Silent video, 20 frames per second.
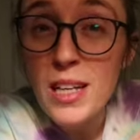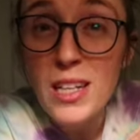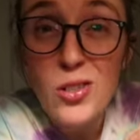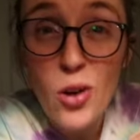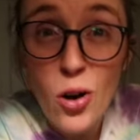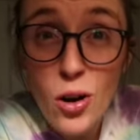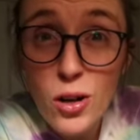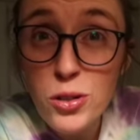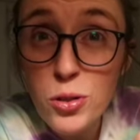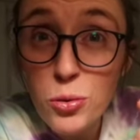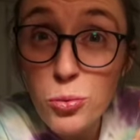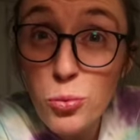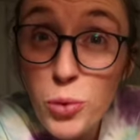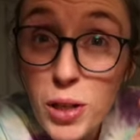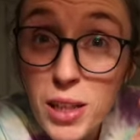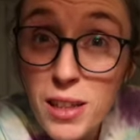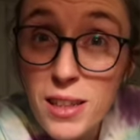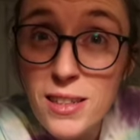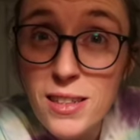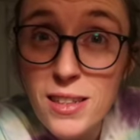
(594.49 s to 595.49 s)
it's hard to
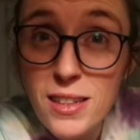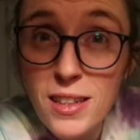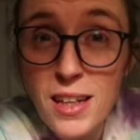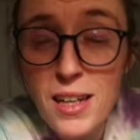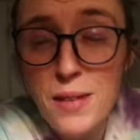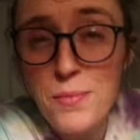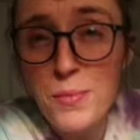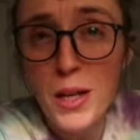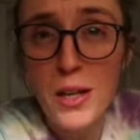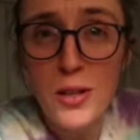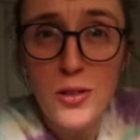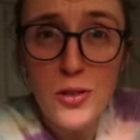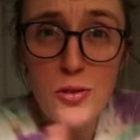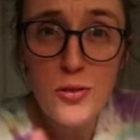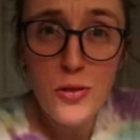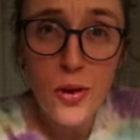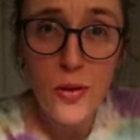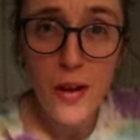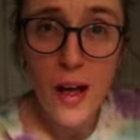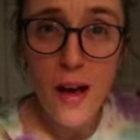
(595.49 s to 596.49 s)
really dig in because you
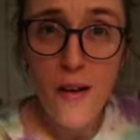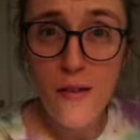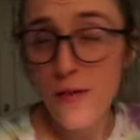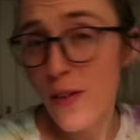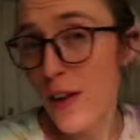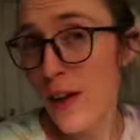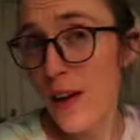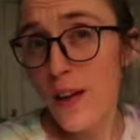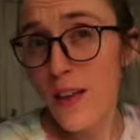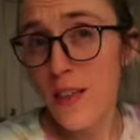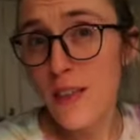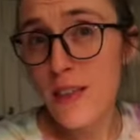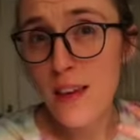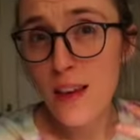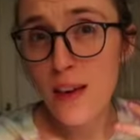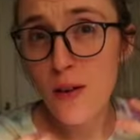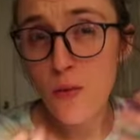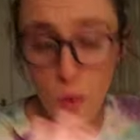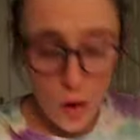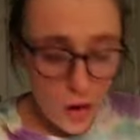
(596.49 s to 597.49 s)
don't have
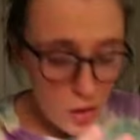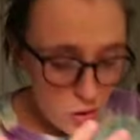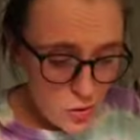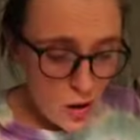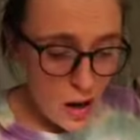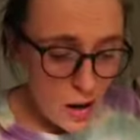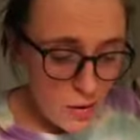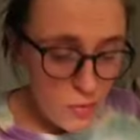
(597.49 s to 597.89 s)
the words right